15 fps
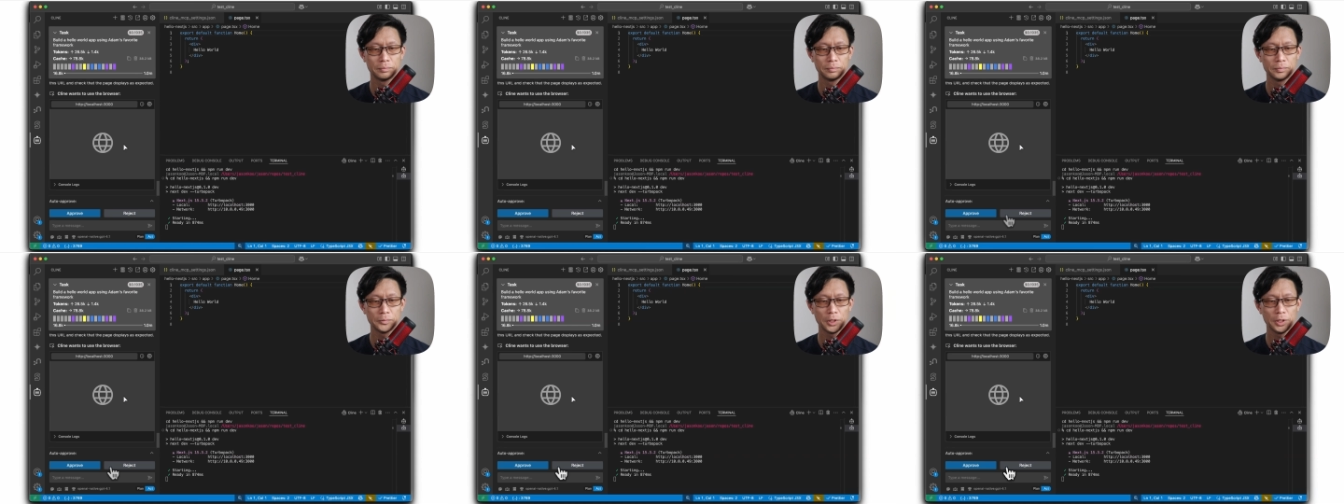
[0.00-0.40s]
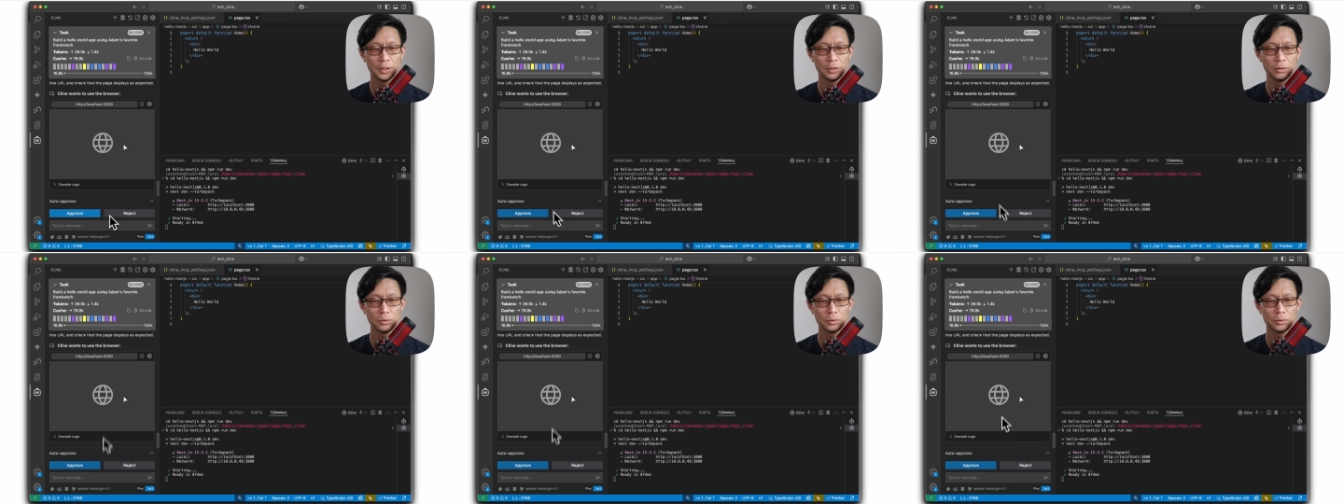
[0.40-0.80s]
Okay,
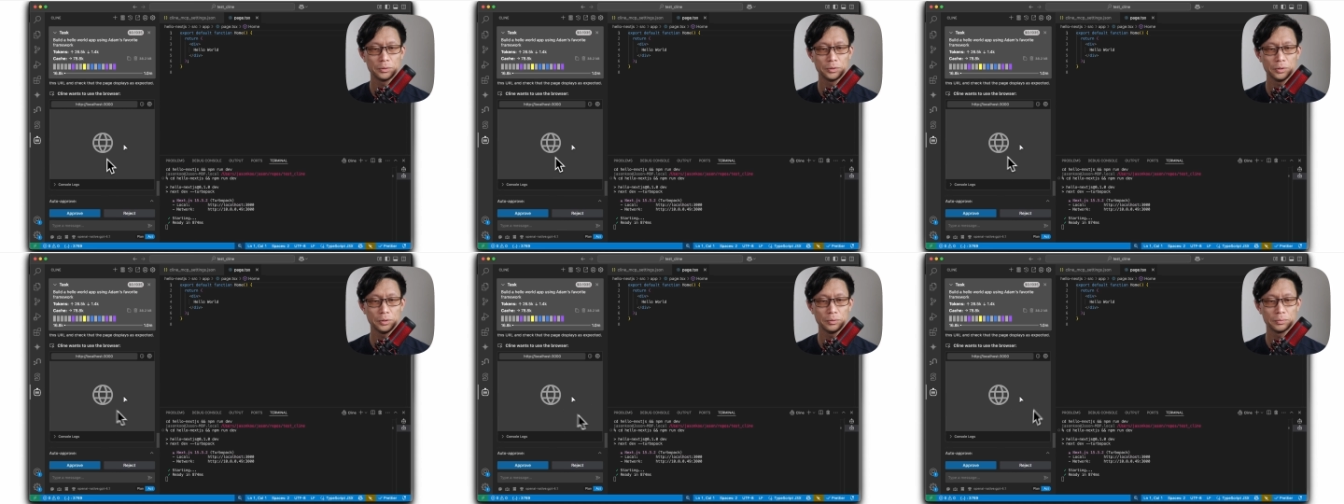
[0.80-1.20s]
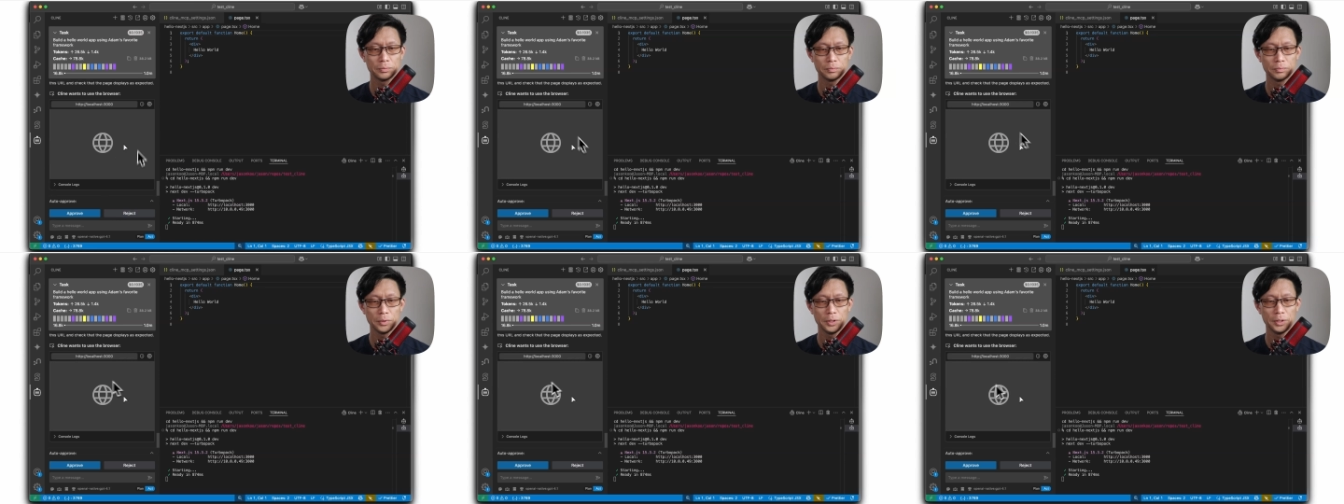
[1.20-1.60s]
localhost, oh,
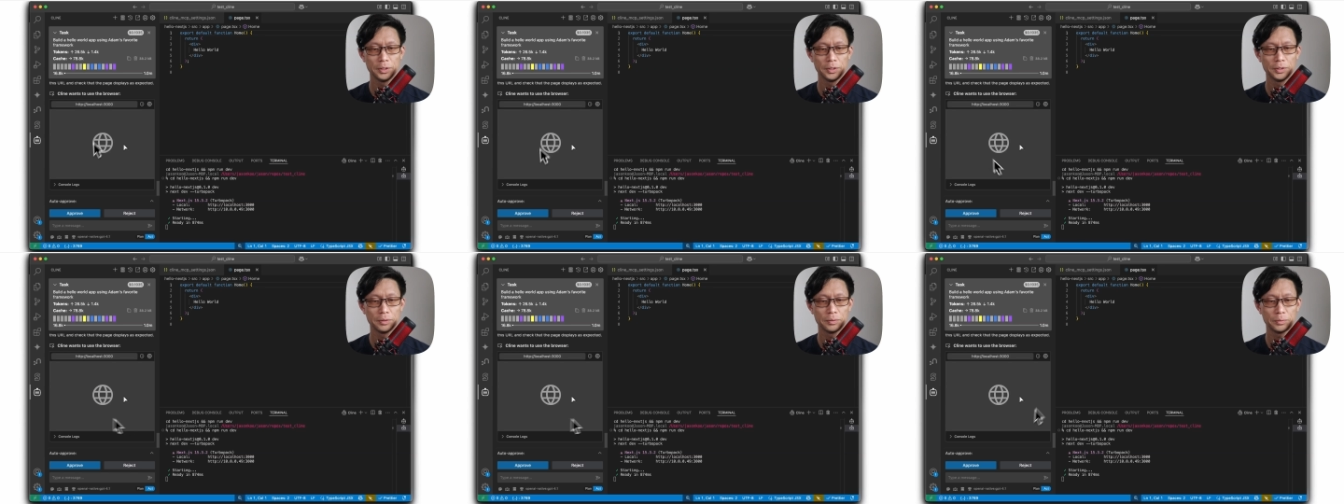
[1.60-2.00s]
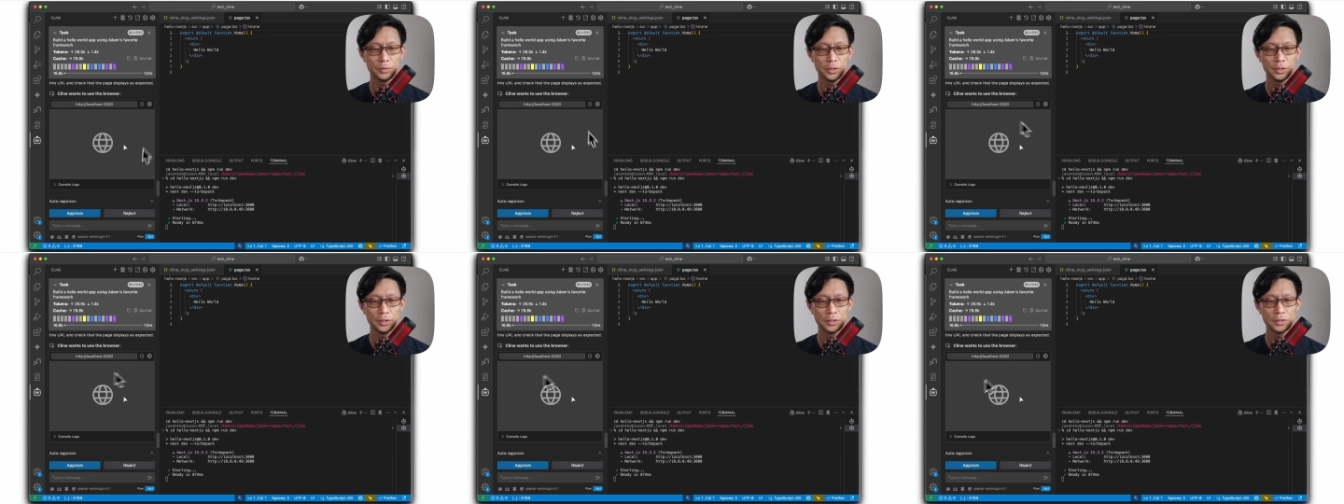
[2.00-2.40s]
and we
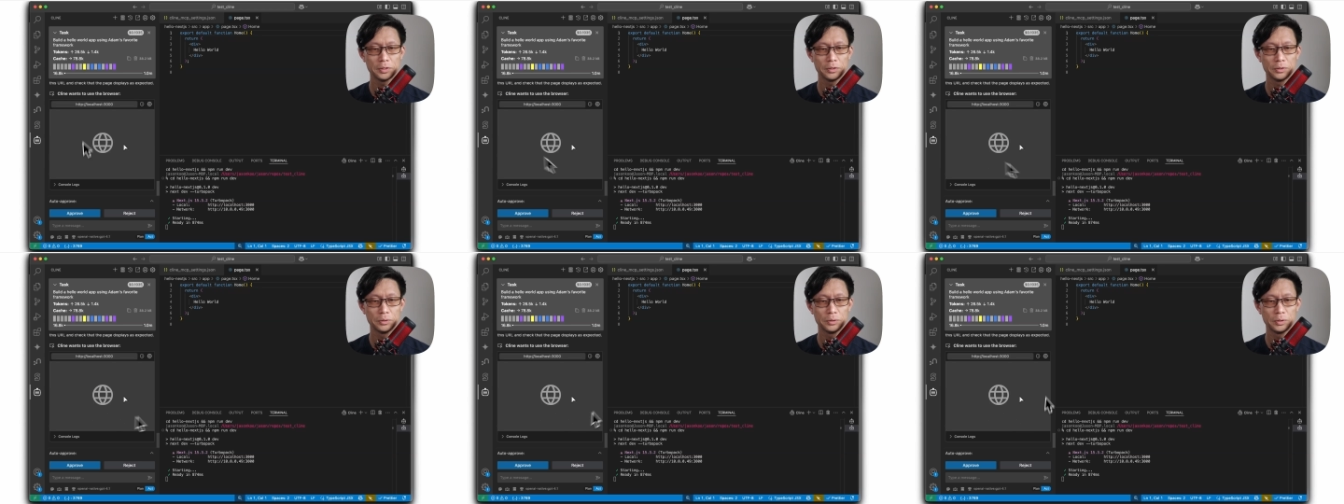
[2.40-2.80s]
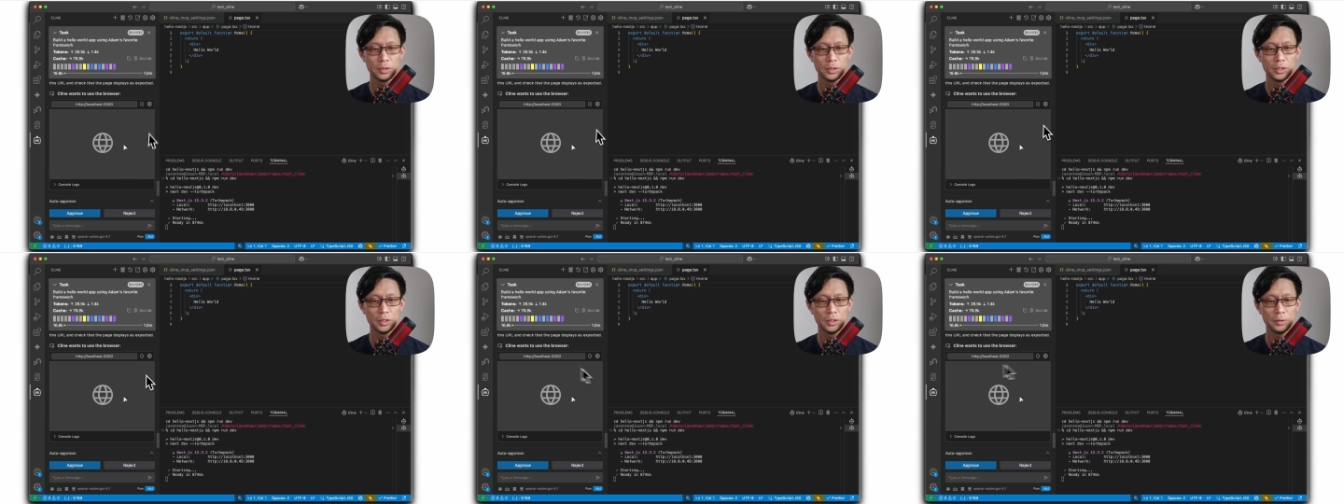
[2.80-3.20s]
got a nice little